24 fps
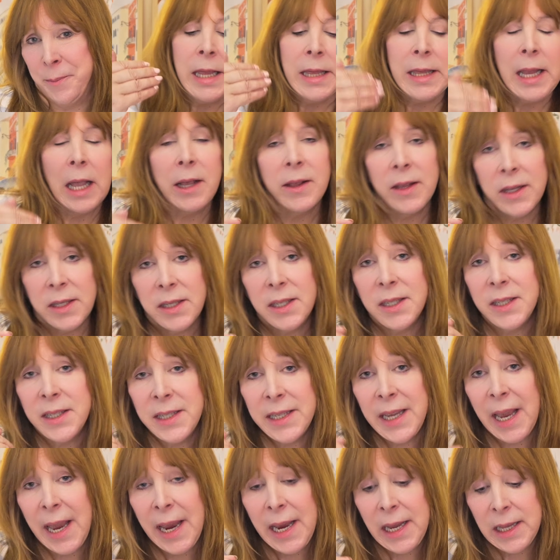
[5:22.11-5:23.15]
Now this is
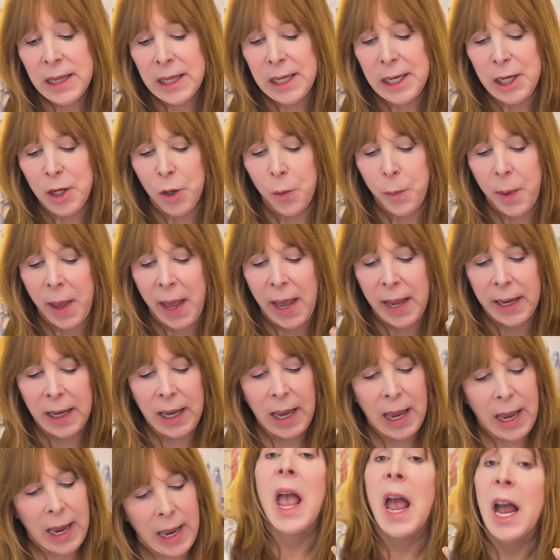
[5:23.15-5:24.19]
the 8-liter bag.